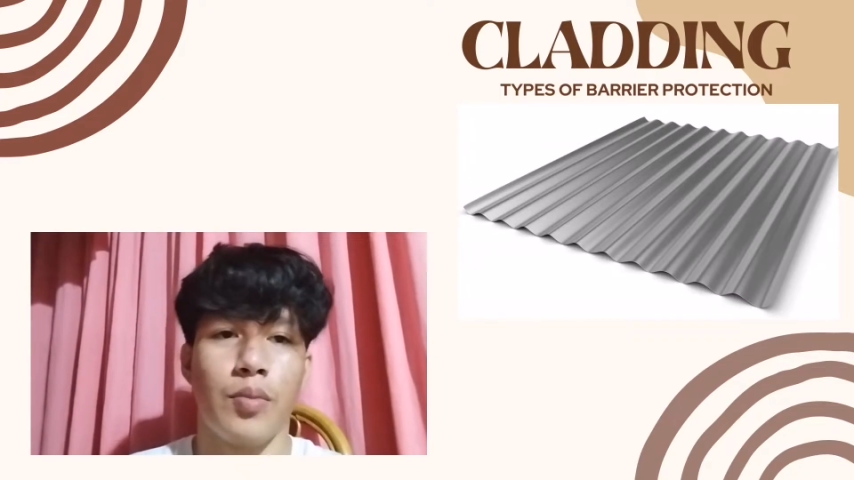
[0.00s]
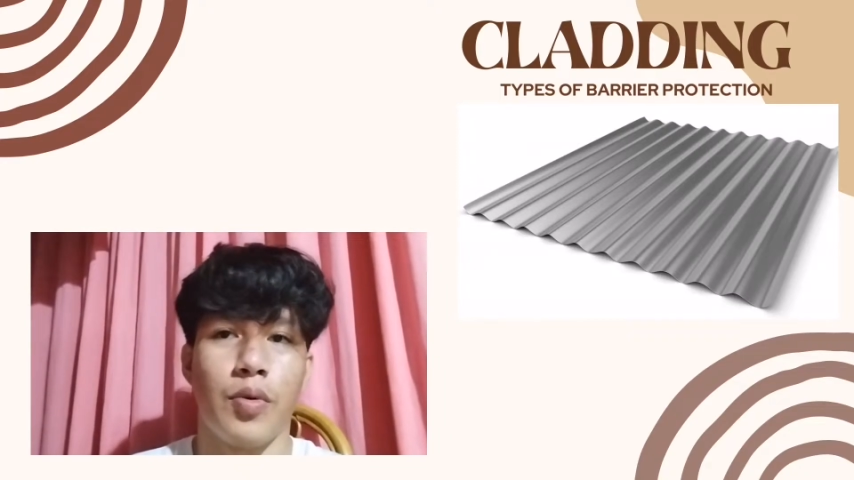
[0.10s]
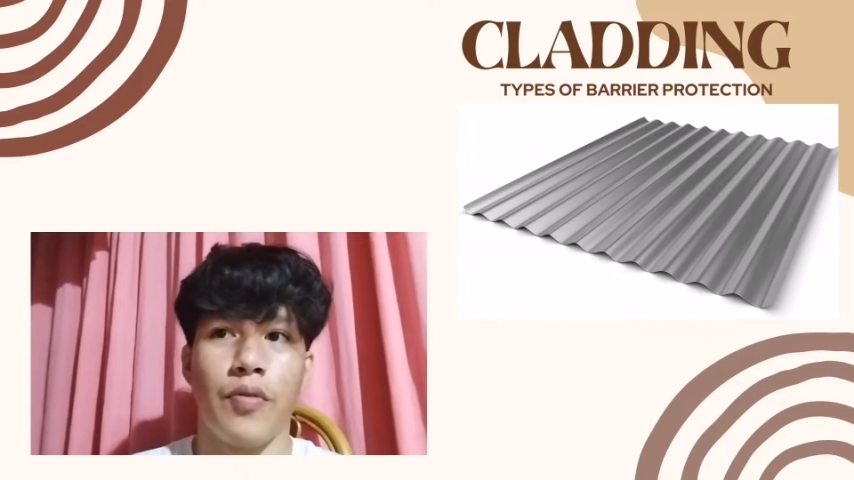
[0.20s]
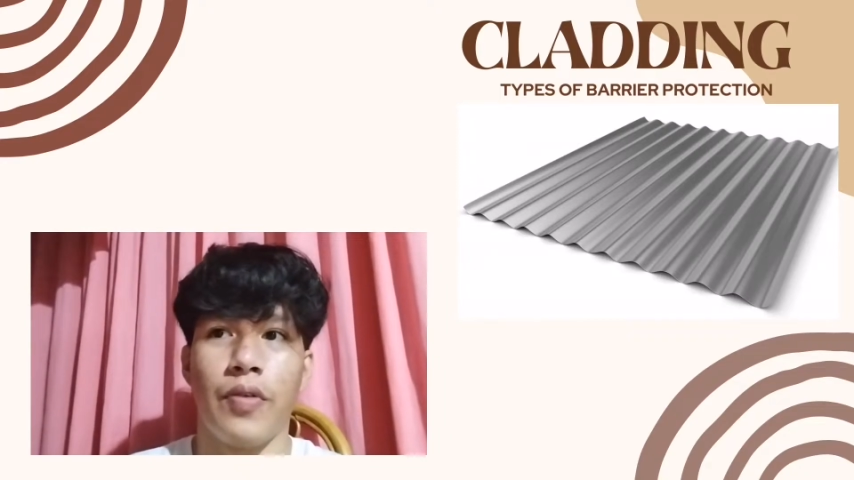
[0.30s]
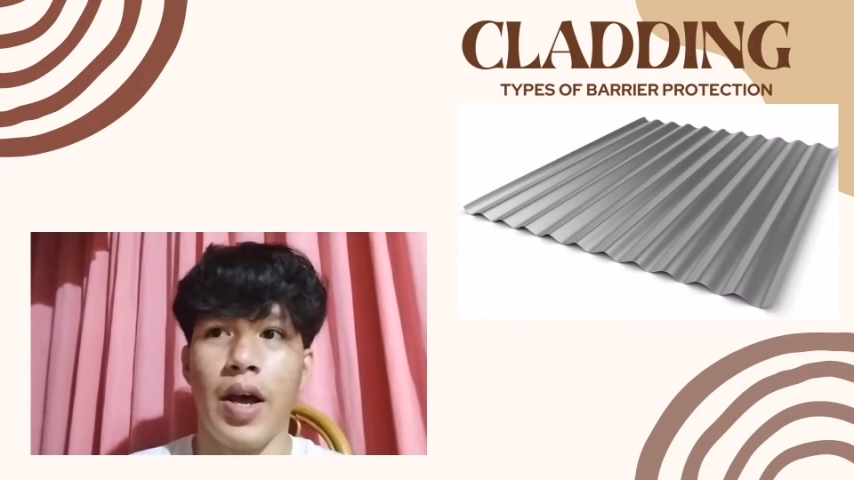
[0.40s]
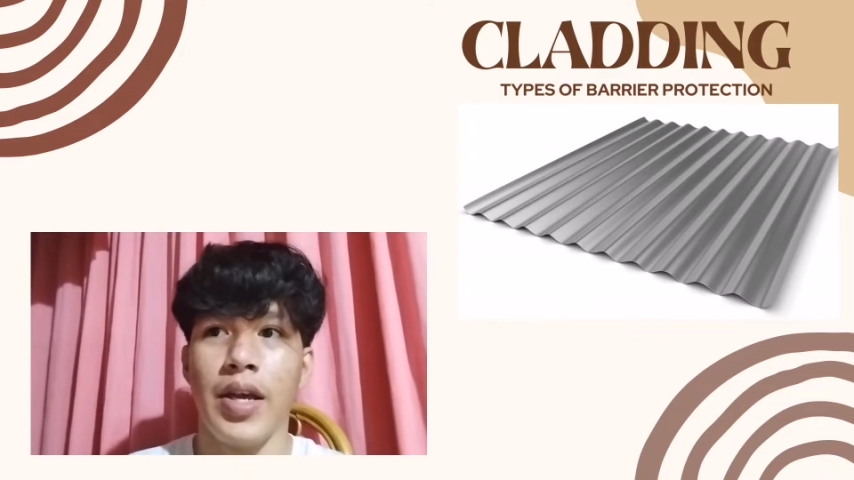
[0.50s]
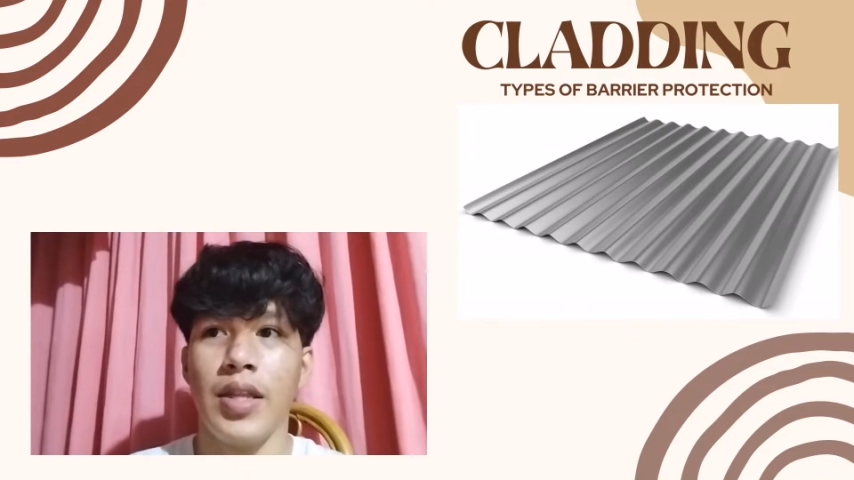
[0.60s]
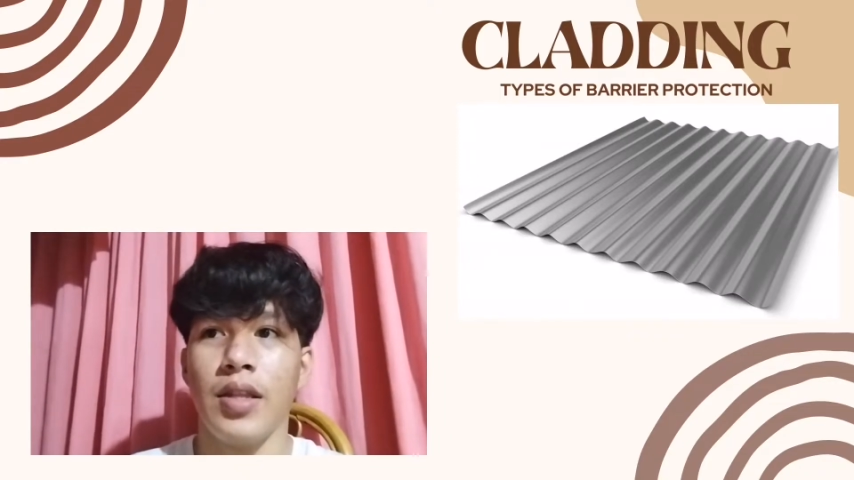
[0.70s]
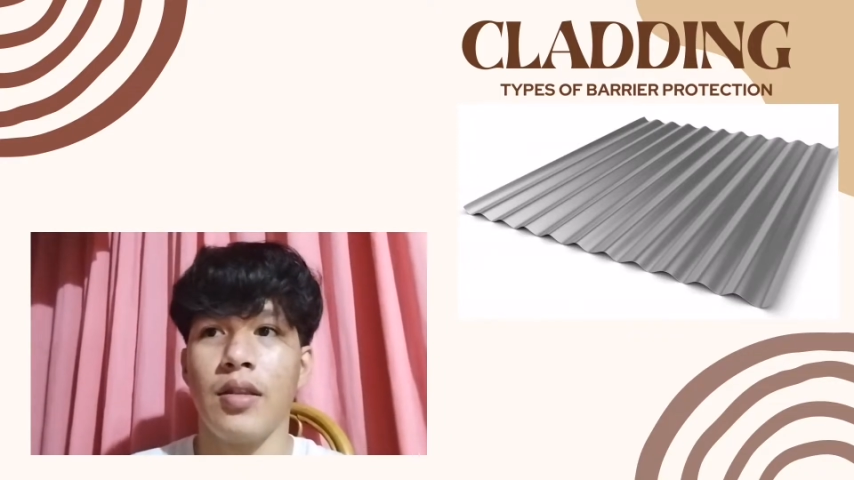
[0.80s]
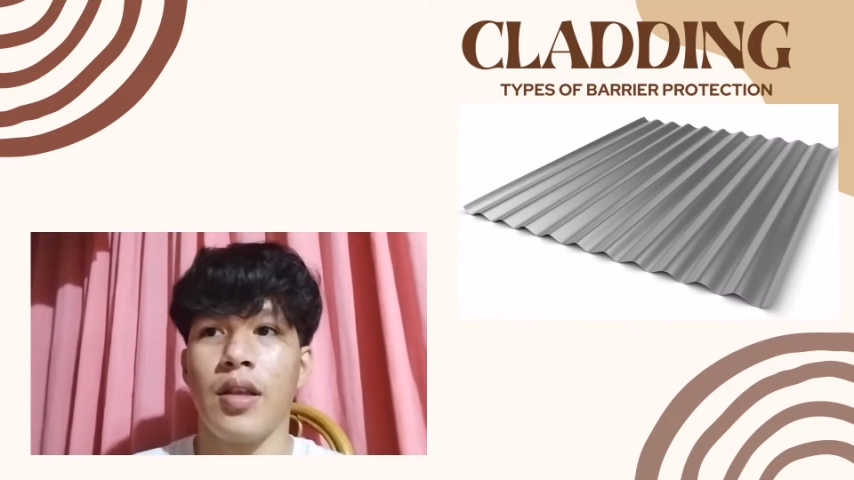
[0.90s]

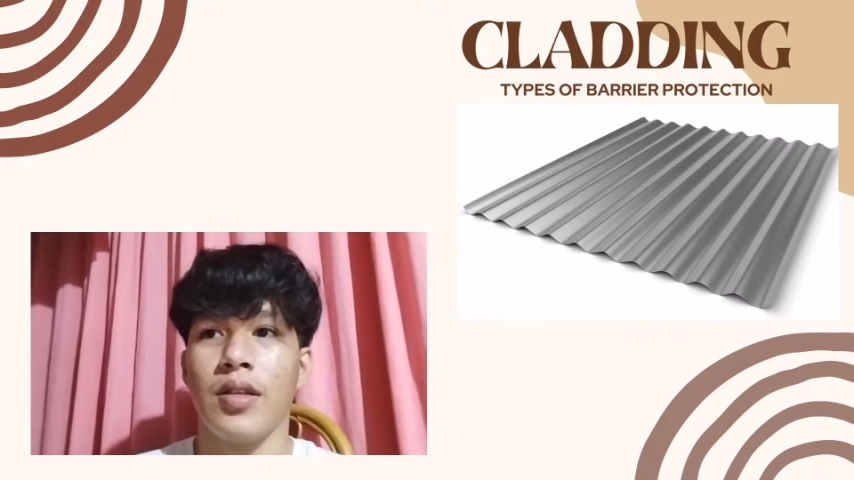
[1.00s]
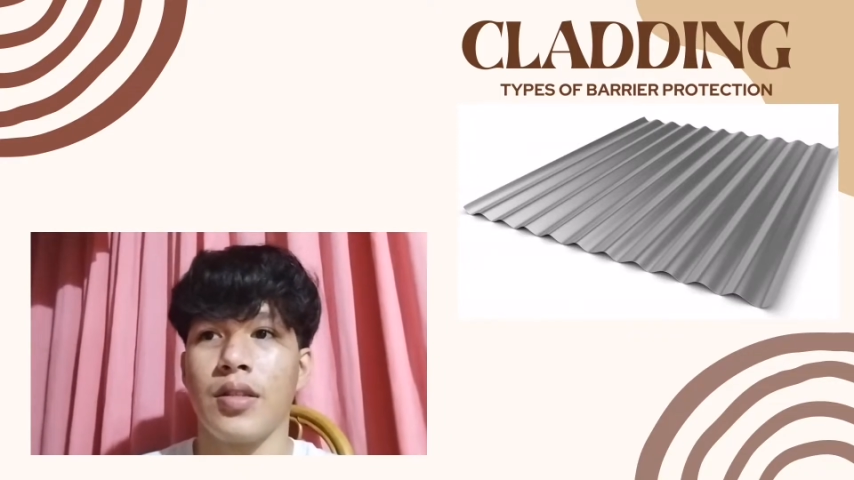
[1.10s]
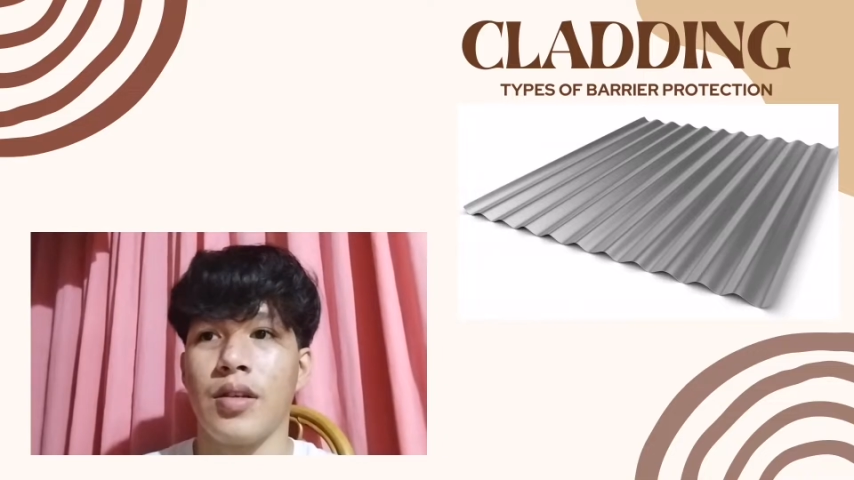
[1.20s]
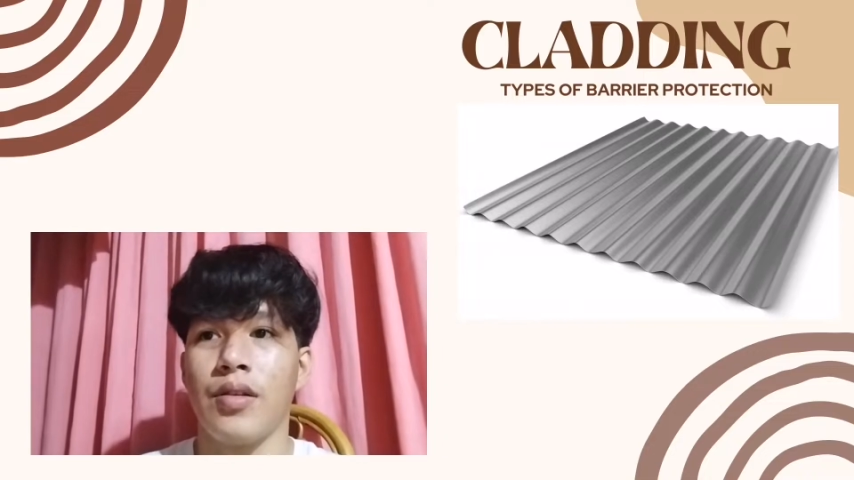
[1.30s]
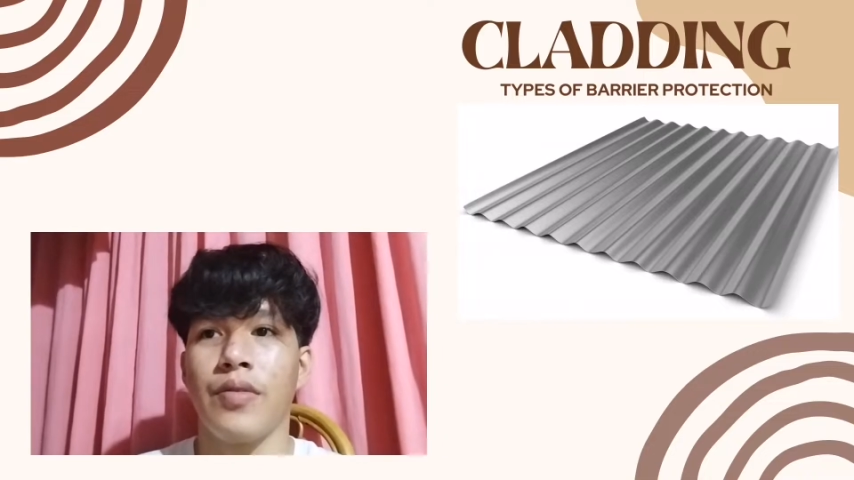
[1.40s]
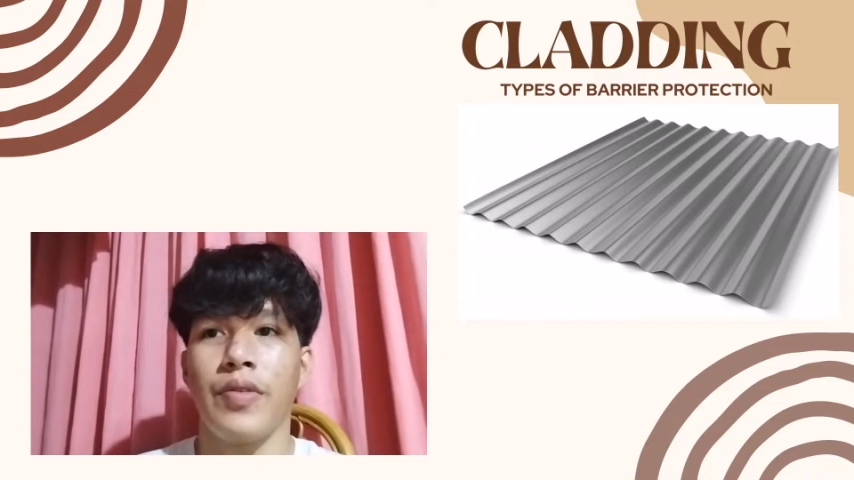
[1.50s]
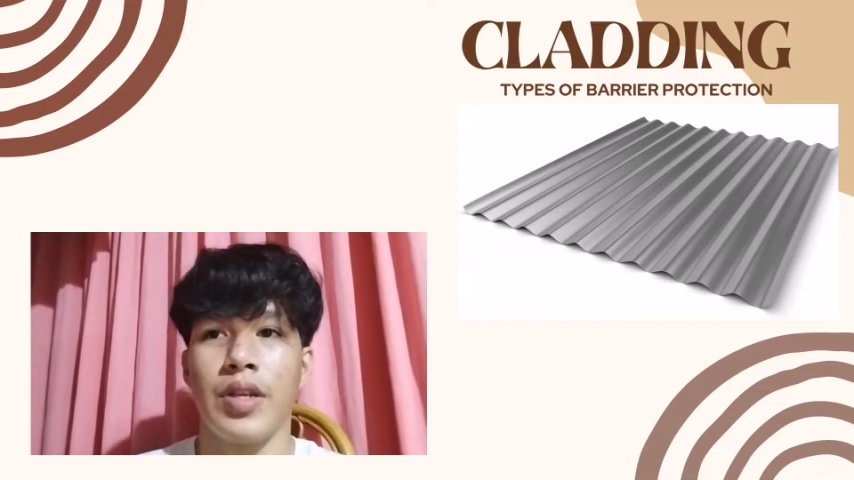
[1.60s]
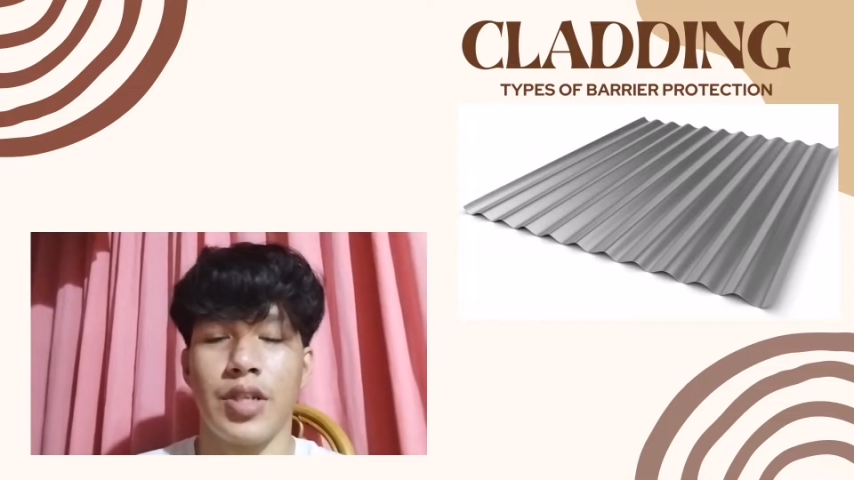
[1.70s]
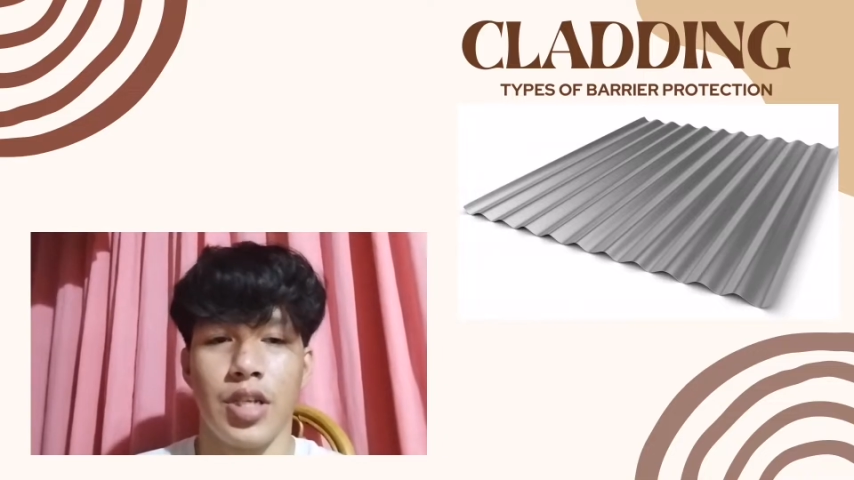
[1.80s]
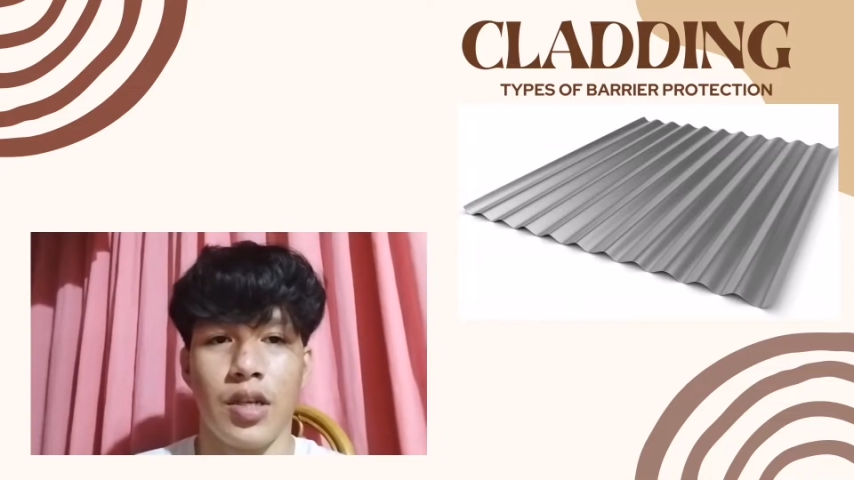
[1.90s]
provide exterior
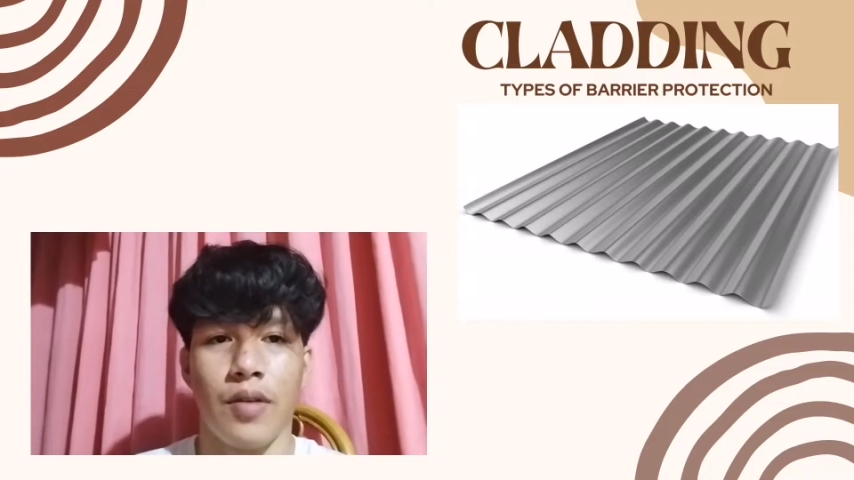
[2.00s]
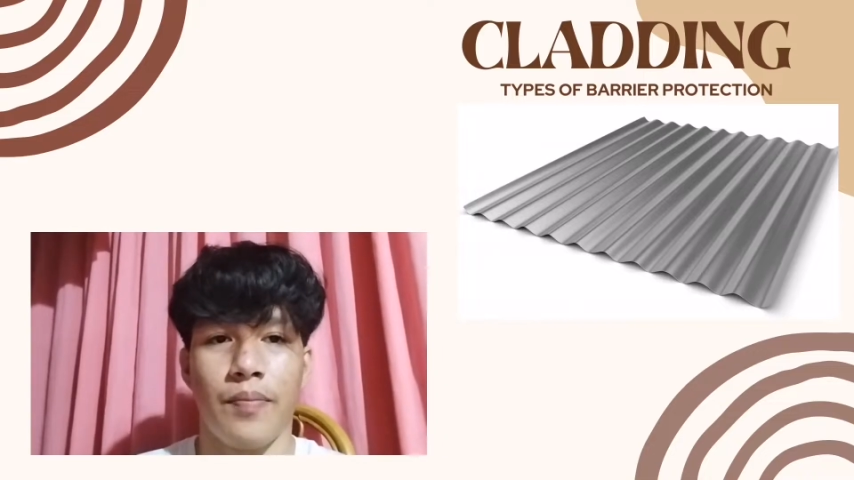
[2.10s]
finishing.